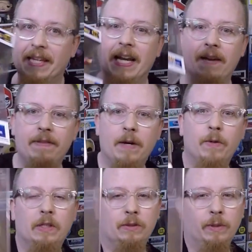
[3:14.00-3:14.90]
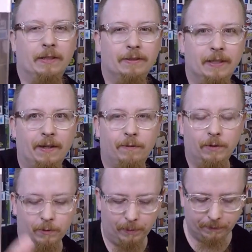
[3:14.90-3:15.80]
think I have that one as well. So that
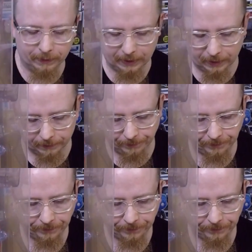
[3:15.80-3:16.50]
one will be for sale.